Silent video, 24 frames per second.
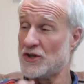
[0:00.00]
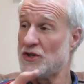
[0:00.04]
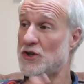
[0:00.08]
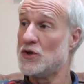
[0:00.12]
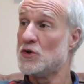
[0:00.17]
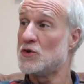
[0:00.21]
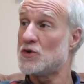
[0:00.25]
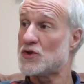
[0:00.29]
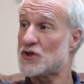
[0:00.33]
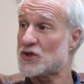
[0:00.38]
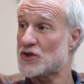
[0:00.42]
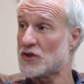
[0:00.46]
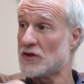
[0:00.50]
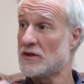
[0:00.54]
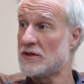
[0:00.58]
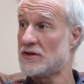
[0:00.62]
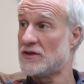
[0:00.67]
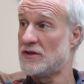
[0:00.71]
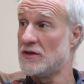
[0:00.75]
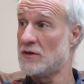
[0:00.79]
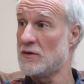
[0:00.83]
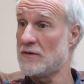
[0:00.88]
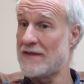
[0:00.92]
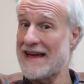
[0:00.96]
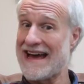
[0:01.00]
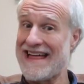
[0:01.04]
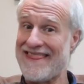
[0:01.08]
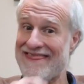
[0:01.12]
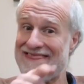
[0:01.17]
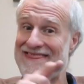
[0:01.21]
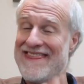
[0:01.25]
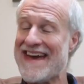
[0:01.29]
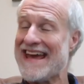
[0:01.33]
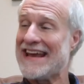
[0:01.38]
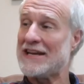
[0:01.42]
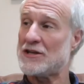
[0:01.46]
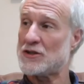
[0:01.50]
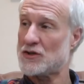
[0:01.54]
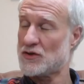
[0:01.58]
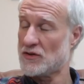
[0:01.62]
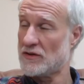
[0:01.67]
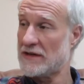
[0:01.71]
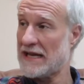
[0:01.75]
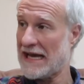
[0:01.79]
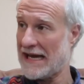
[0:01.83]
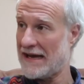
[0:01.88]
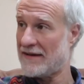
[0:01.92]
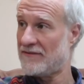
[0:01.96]
you should do that, they
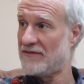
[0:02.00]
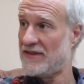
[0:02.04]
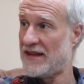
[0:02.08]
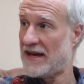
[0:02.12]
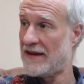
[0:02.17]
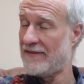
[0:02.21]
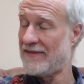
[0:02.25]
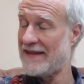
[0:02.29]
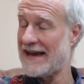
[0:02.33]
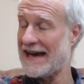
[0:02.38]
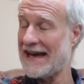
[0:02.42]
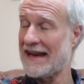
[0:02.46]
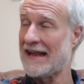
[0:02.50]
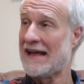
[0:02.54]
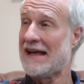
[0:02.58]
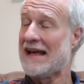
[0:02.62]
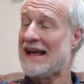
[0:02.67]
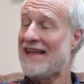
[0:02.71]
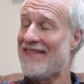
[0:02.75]
should have done that,